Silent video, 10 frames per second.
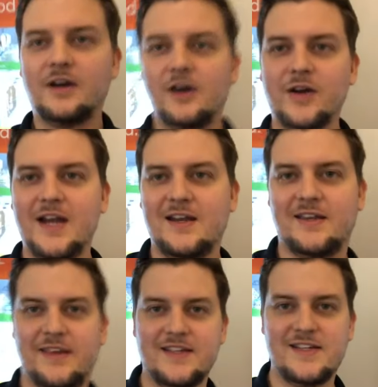Okay,
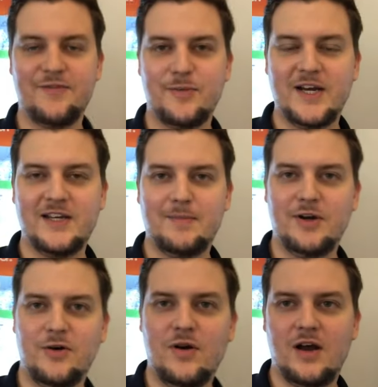that's it for my
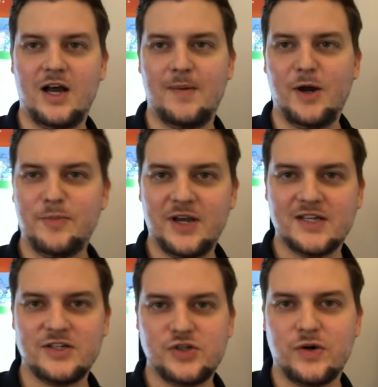demo. Um, I hope you
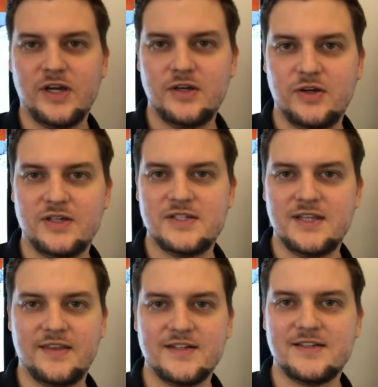guys enjoyed it. You can see
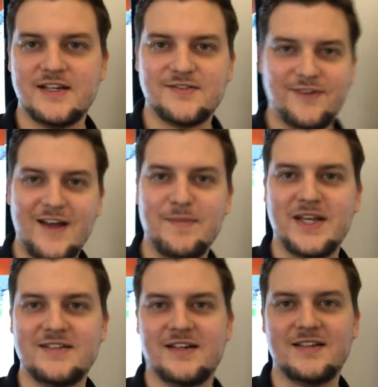that this takes five
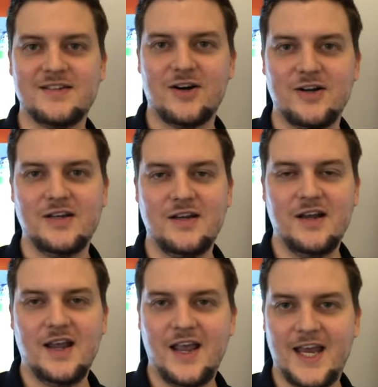minutes to get started,
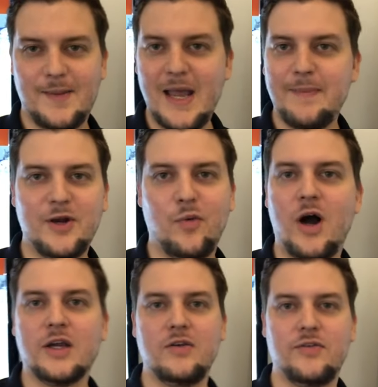and I'm happy to
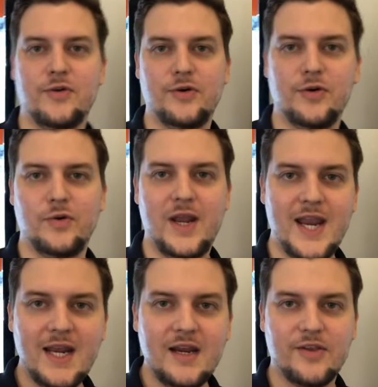walk you through
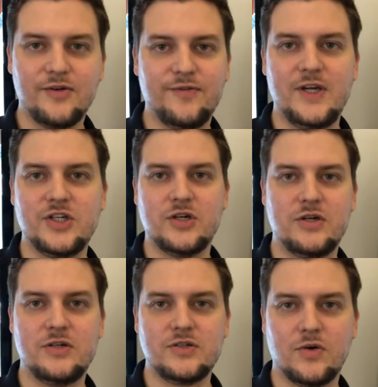any other
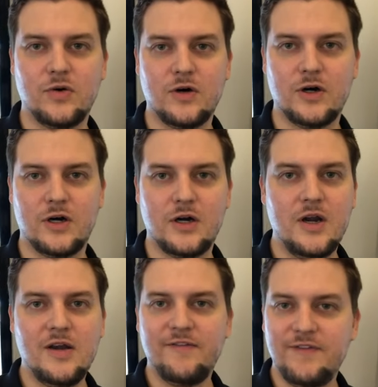features or
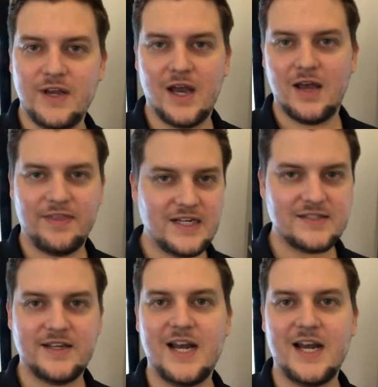uh, things in the